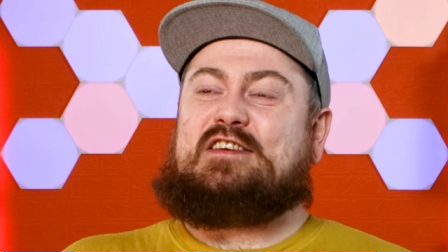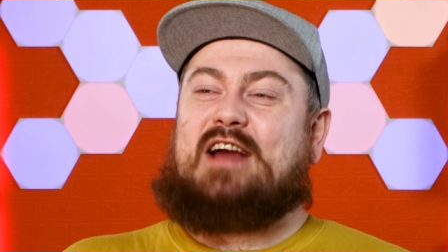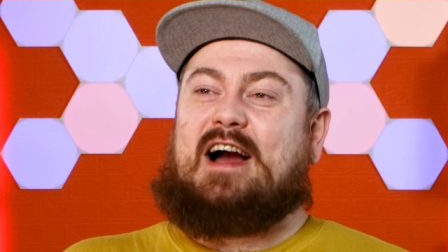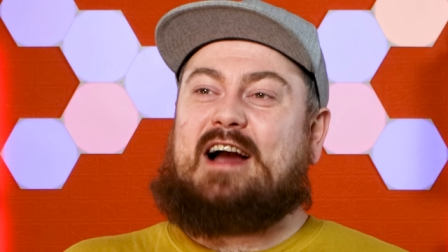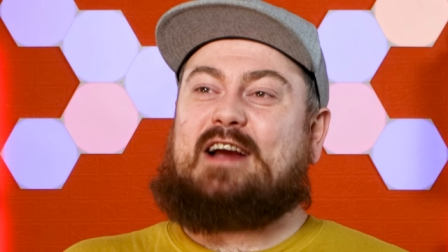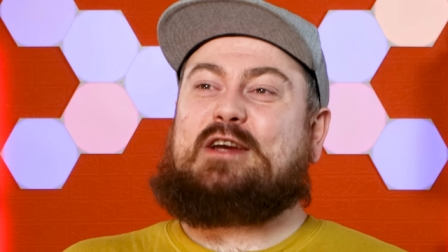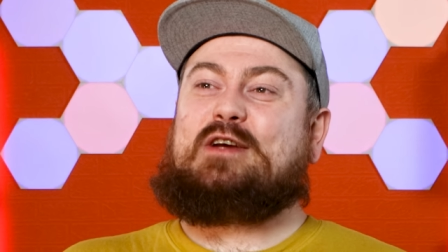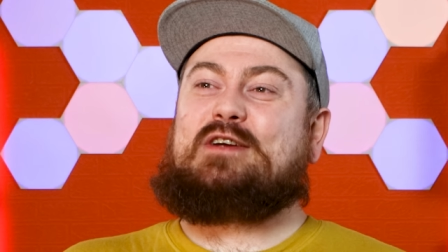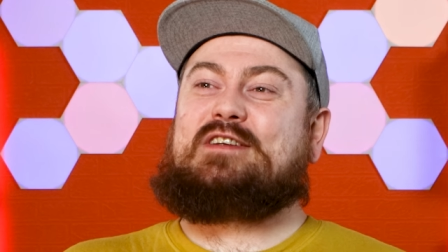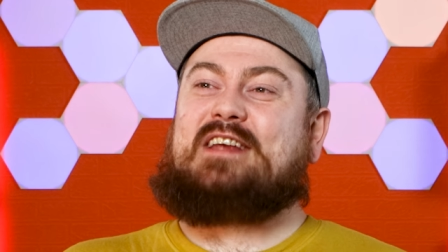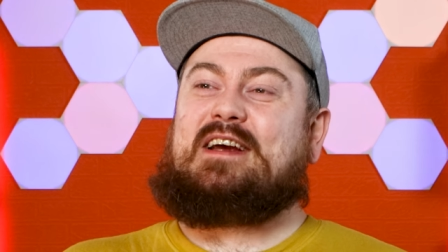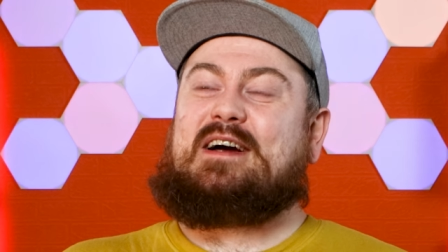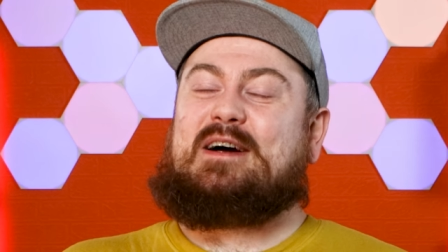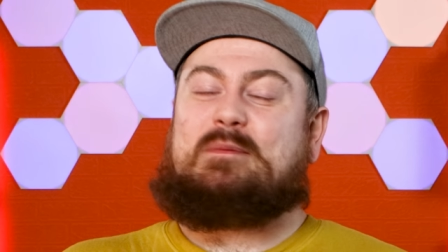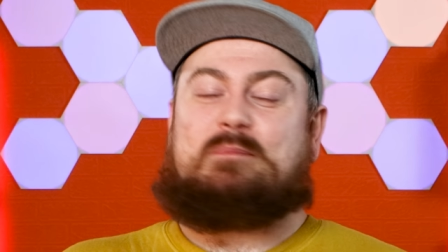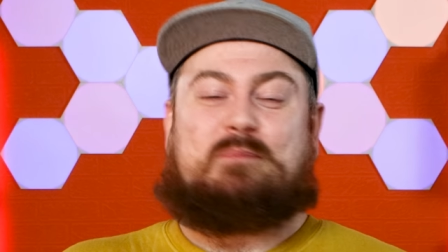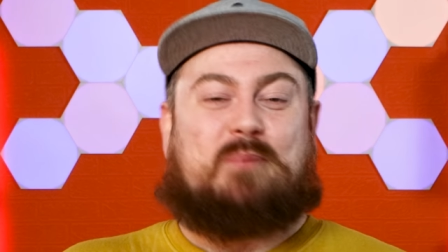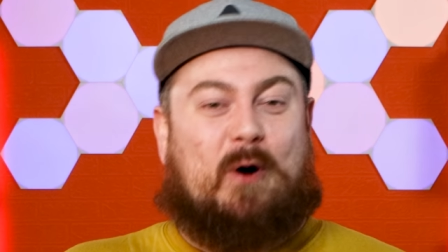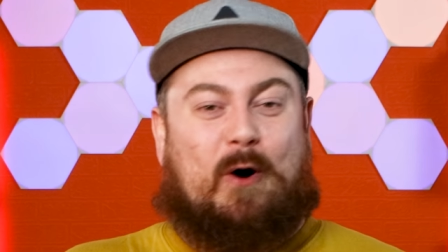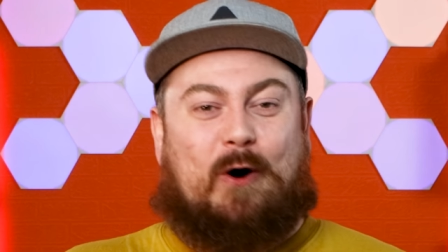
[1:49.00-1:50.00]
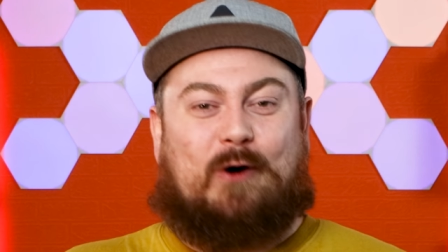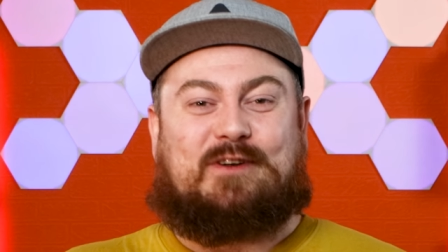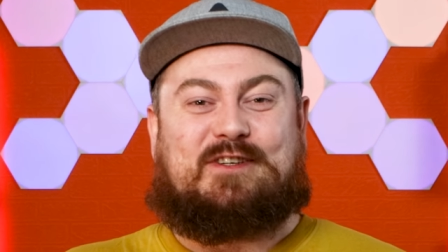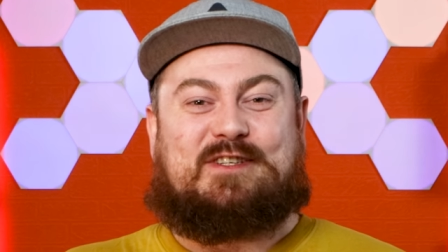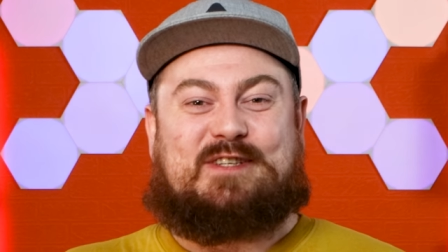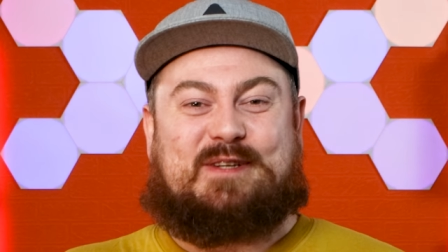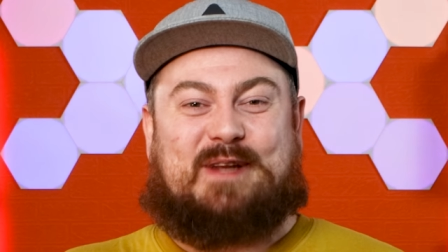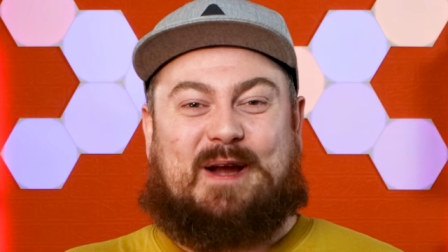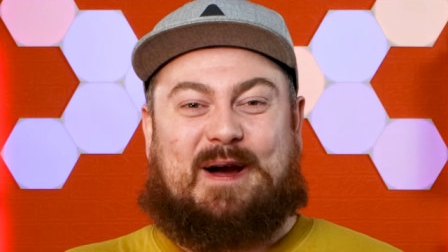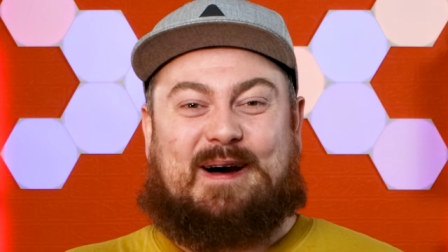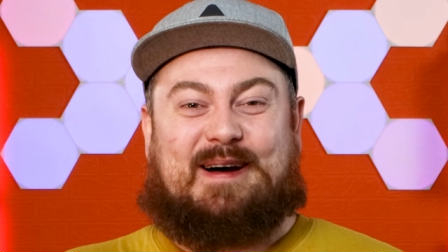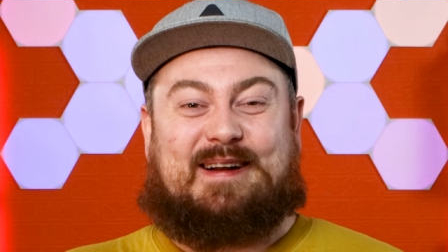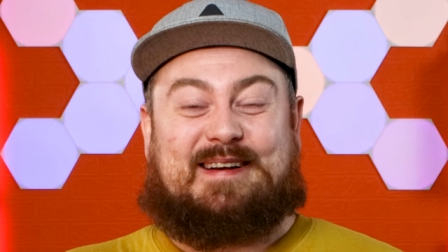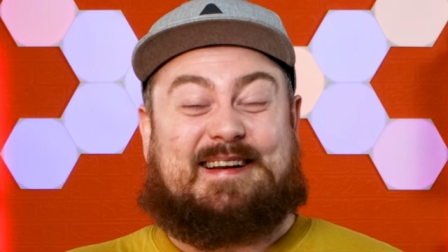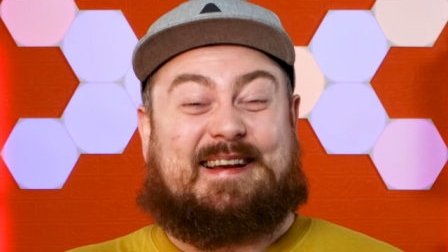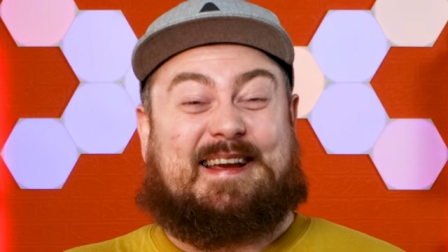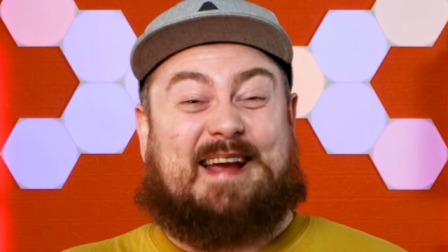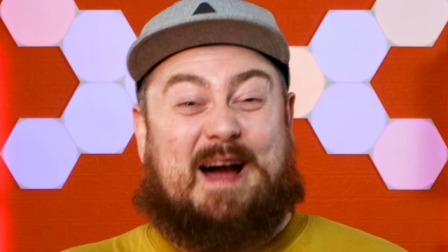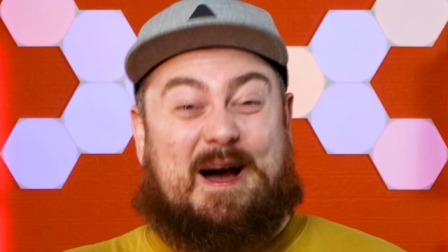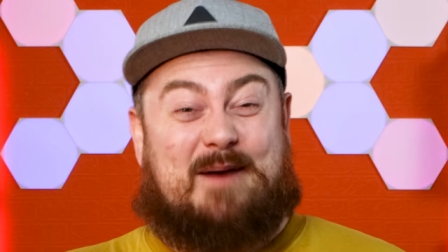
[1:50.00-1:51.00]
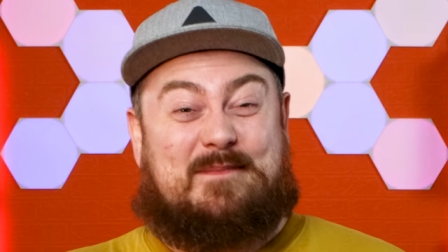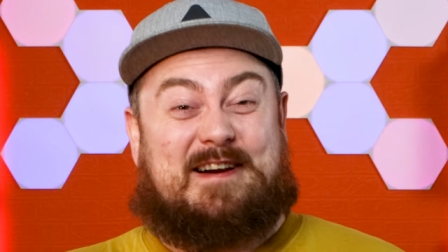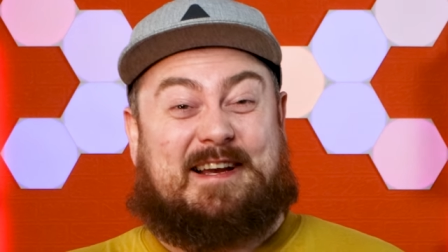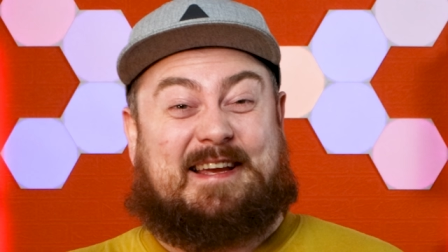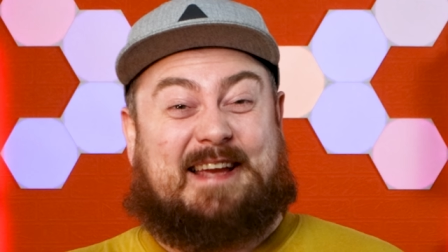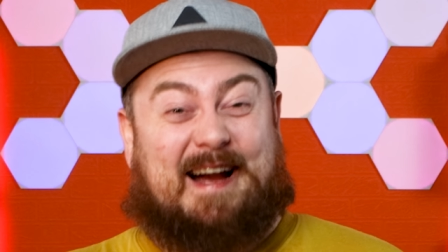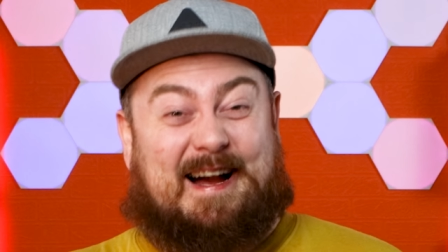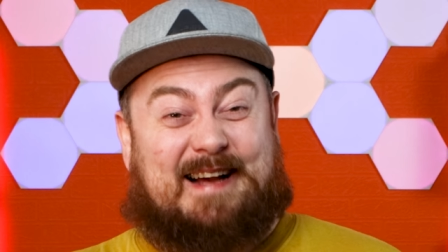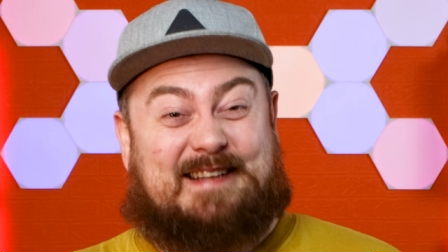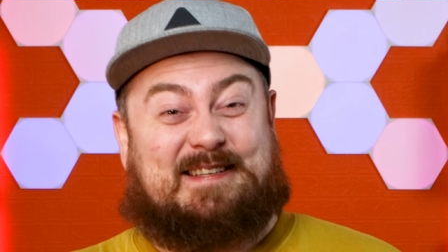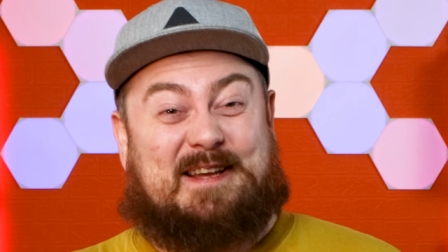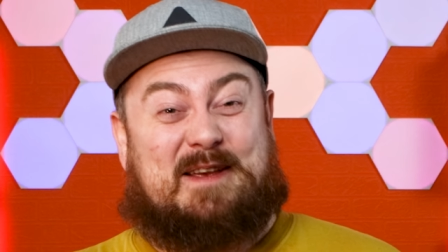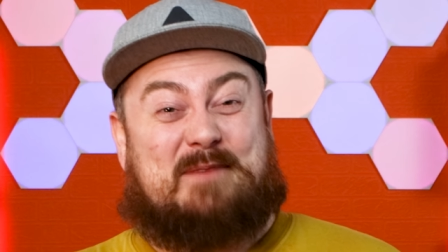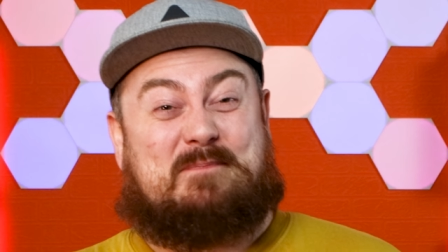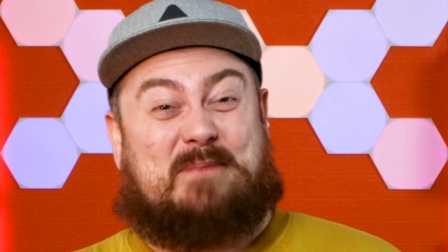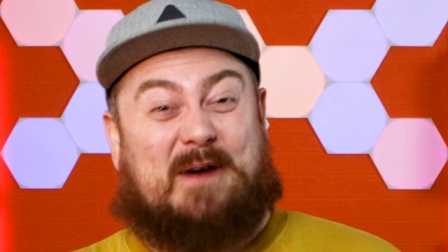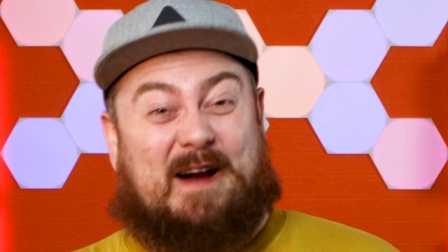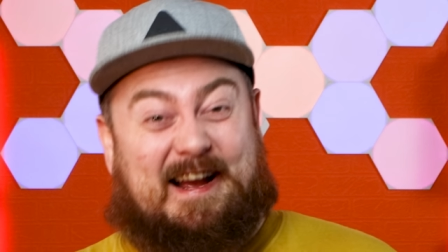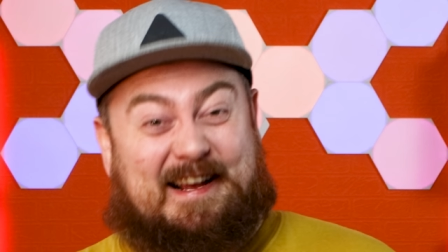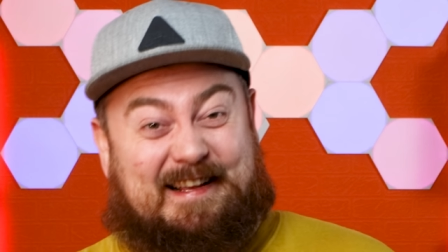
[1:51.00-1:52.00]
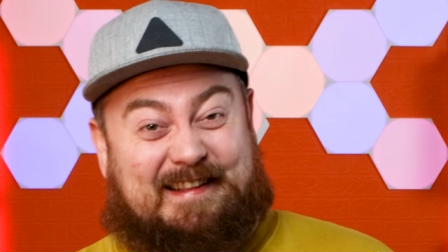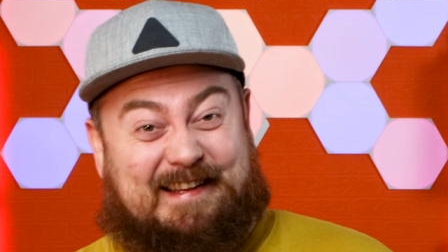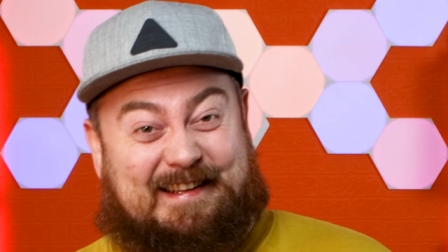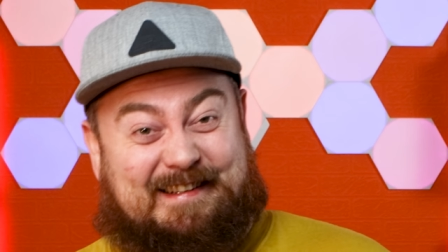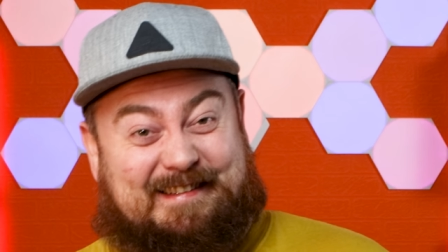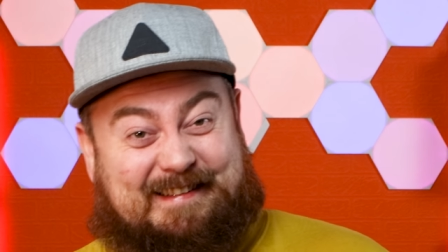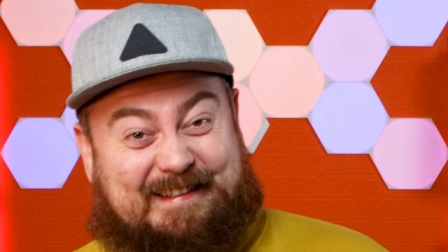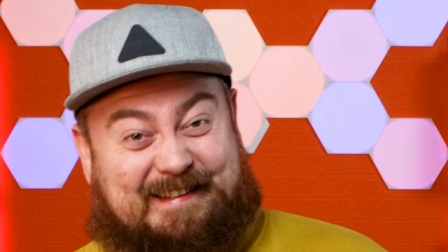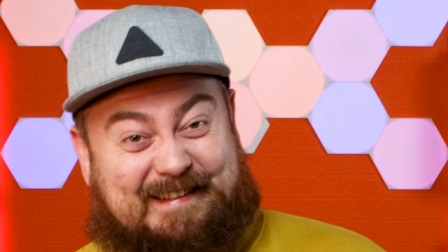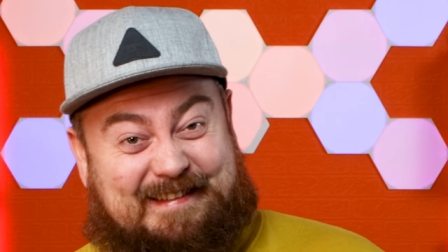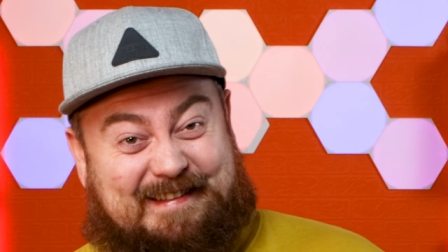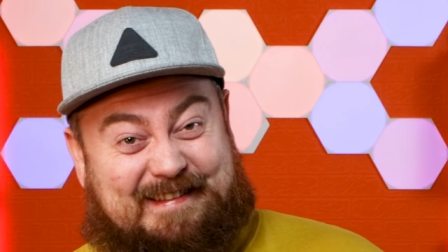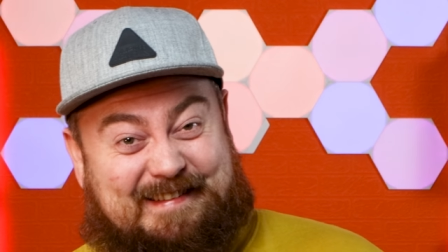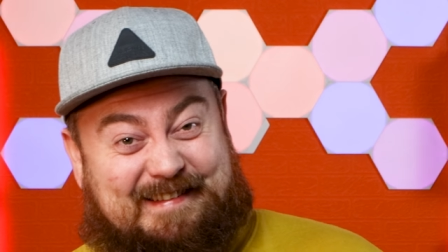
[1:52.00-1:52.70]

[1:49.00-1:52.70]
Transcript: Yakuza porn star kamikaze pilot.